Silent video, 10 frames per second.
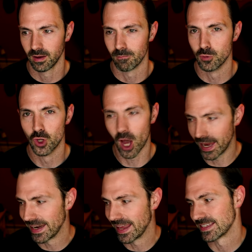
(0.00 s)

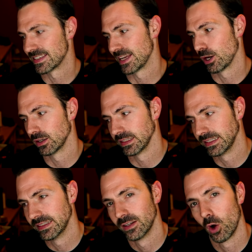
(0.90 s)
Not
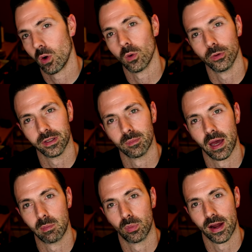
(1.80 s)
necessarily holding
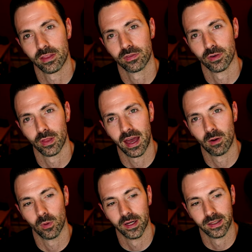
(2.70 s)
my breath for
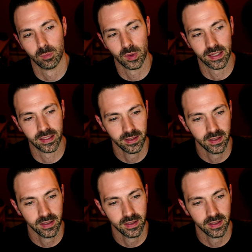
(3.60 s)
that one. But